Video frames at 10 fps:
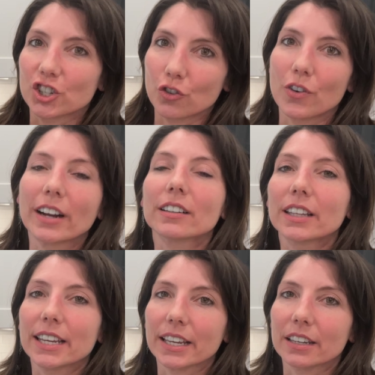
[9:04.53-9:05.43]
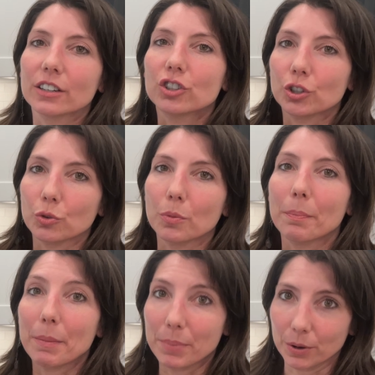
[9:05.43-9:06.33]
directly into
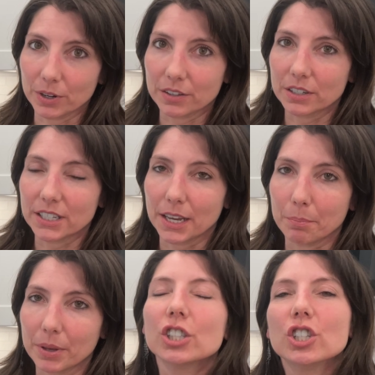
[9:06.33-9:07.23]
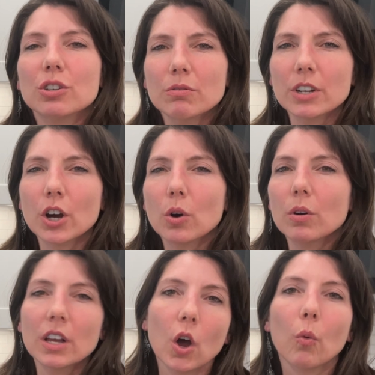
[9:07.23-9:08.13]
my bonus tip. Do you
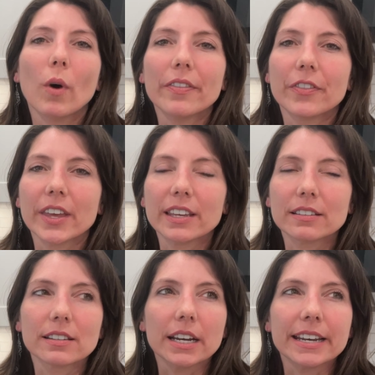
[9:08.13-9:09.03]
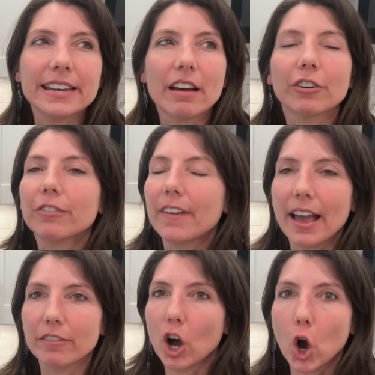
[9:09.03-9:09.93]
know what things never
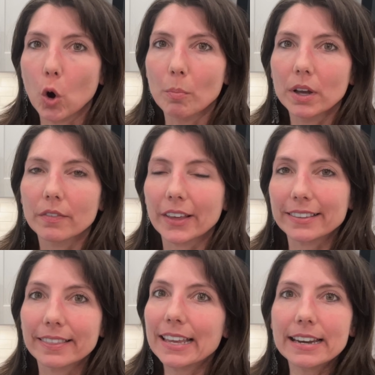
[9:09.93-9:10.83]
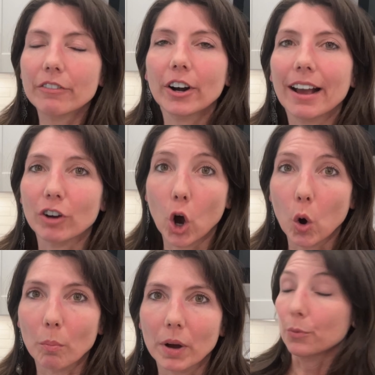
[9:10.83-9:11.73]
have a home? Like, they never have a
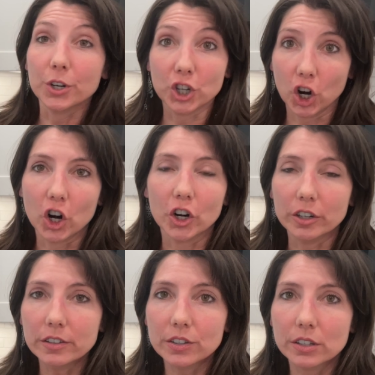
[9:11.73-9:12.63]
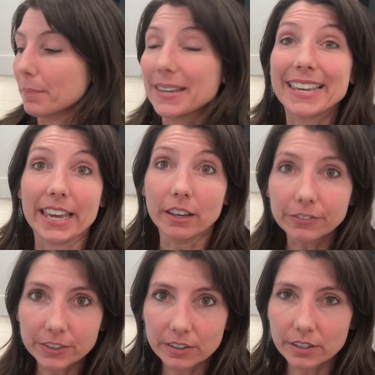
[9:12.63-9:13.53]
home. Returns,
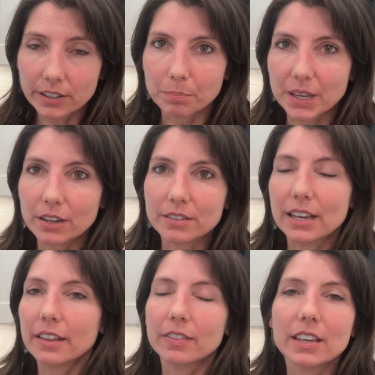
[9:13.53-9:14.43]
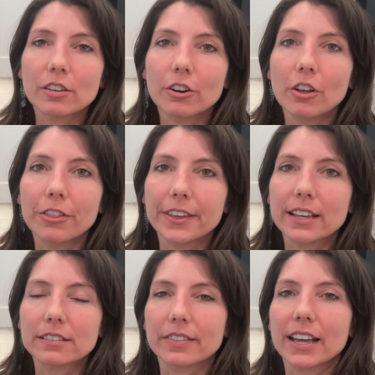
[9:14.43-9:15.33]
gifts, because these are all
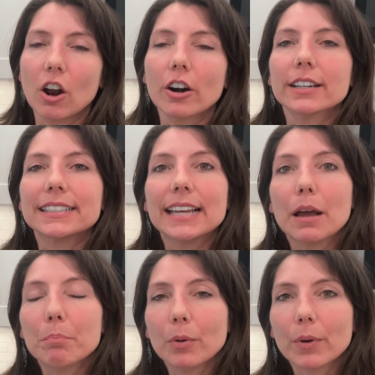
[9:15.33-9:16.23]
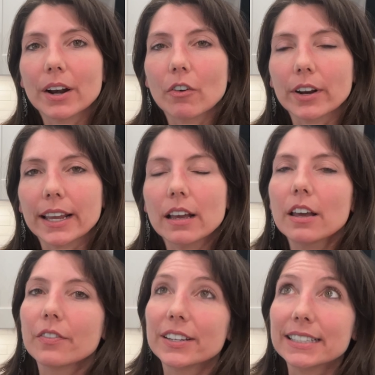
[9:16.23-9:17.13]
things that are temporary.
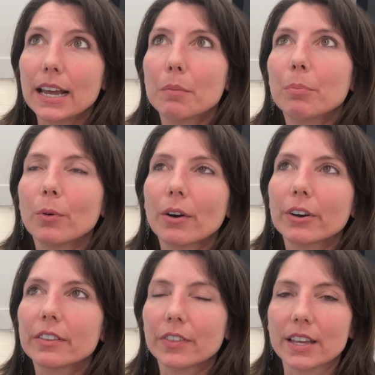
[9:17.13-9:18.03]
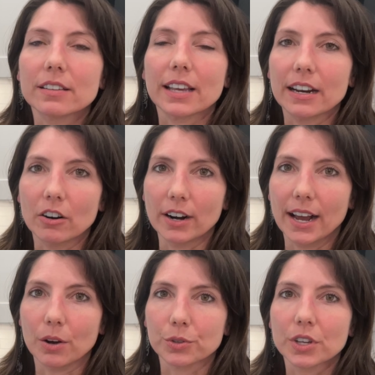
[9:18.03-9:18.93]
The temporary things in our
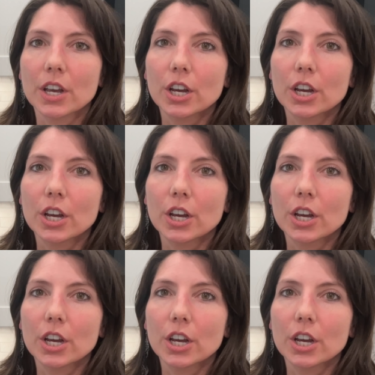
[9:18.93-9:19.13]
house